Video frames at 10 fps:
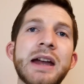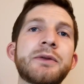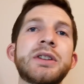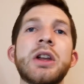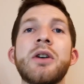
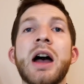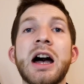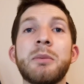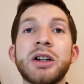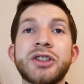have to know
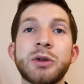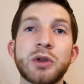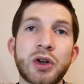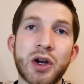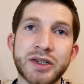how much it
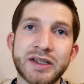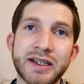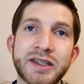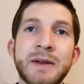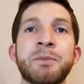will cost
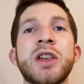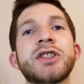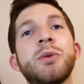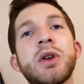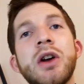us.
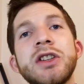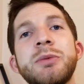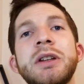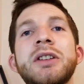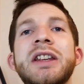So we're going
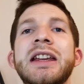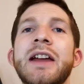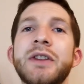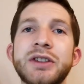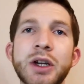to be looking
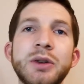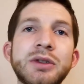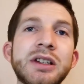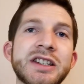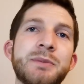at the total